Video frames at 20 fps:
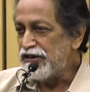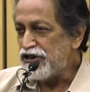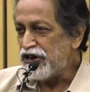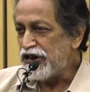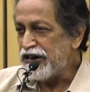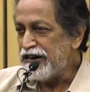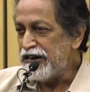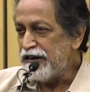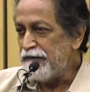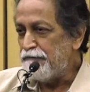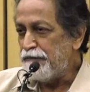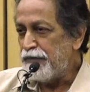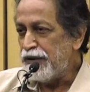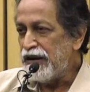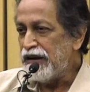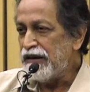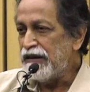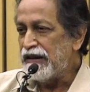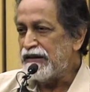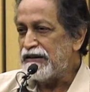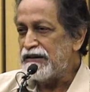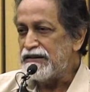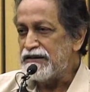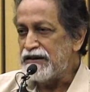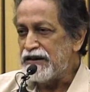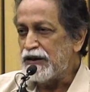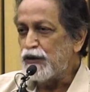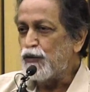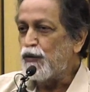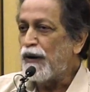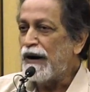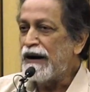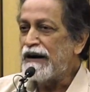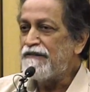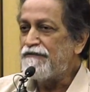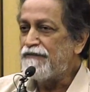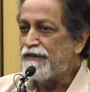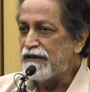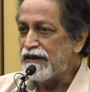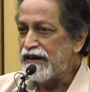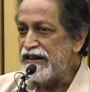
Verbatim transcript: GDP that is required for